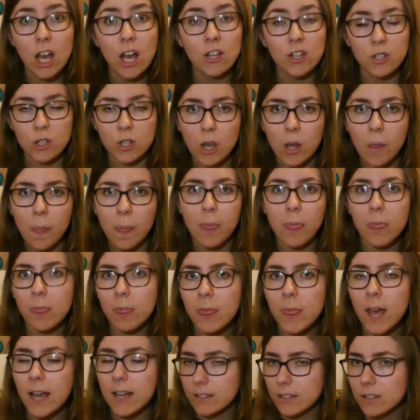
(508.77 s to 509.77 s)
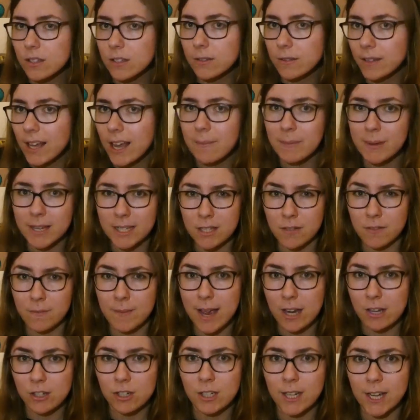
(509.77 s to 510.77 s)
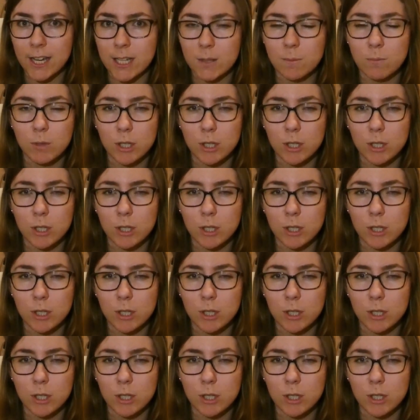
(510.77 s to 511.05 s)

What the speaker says: So that piece of merchandise